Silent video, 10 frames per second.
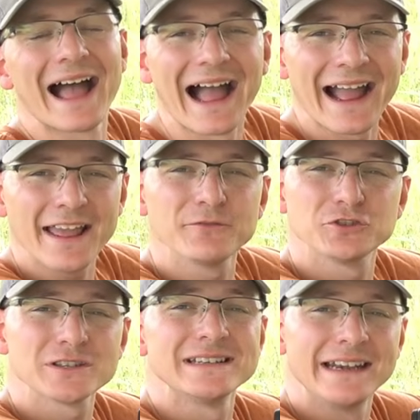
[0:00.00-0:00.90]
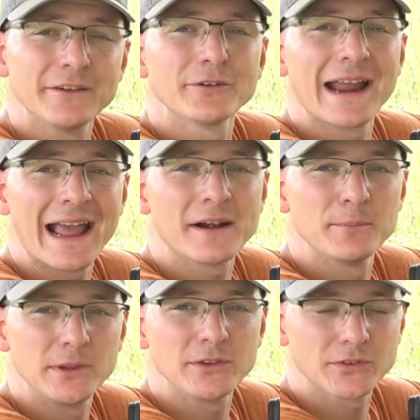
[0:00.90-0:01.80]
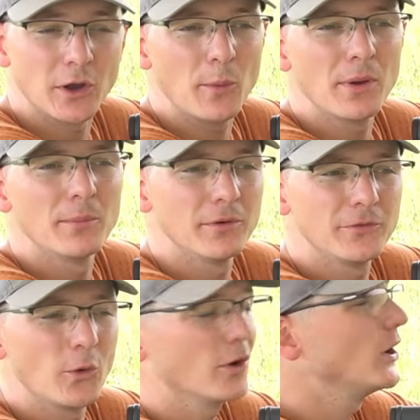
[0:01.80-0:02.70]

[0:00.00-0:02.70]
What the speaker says: I have just never had a mil scope before.